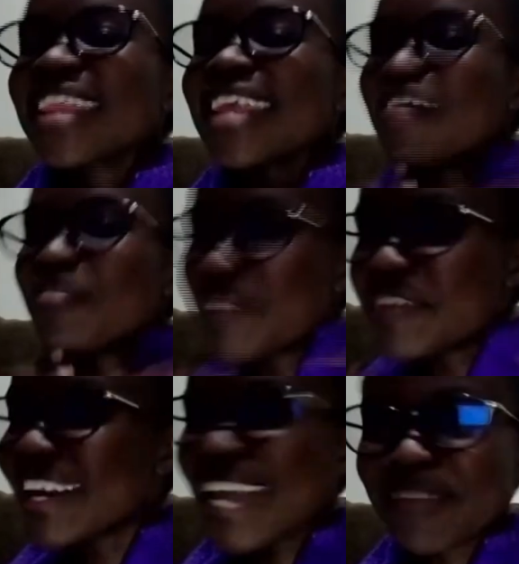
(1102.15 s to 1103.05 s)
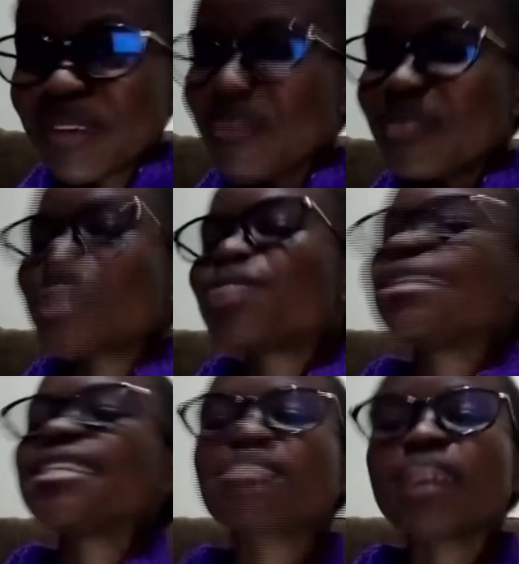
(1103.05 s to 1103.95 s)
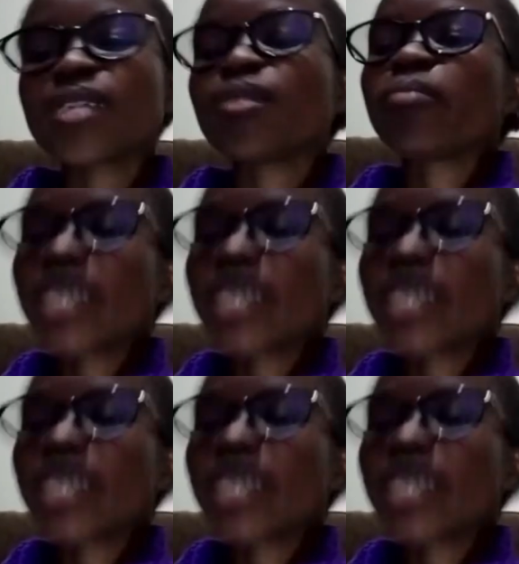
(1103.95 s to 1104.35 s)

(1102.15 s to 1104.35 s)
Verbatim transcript: that I'm very happy about, it will dismantle